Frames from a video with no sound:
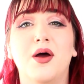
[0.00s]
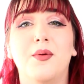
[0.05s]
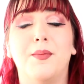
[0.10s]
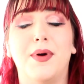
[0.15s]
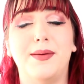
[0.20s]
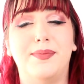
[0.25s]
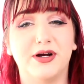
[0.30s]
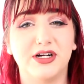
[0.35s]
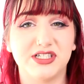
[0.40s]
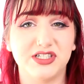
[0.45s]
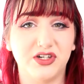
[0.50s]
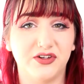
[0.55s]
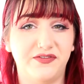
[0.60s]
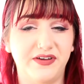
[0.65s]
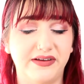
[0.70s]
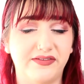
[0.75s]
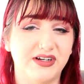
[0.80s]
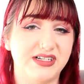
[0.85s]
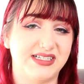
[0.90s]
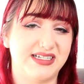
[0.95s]
My personal
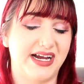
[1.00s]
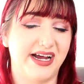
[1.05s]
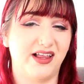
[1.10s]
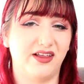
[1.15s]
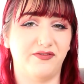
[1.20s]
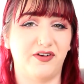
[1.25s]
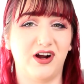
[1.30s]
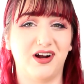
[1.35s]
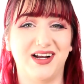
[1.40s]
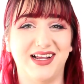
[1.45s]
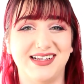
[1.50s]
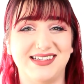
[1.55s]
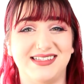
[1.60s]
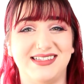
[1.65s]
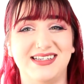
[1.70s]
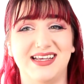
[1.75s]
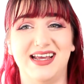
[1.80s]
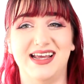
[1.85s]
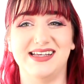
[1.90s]
favorite style of harness